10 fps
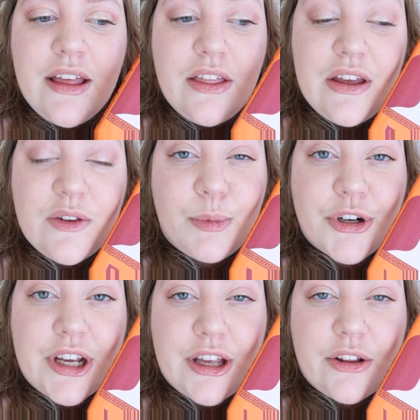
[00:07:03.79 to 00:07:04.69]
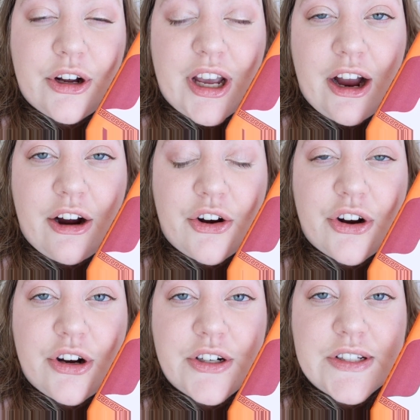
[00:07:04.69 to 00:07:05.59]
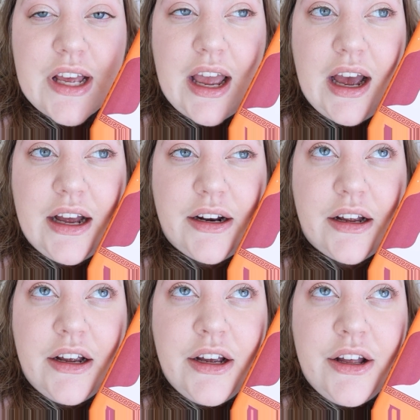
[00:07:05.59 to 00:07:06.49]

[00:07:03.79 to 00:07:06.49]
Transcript: these particular characters and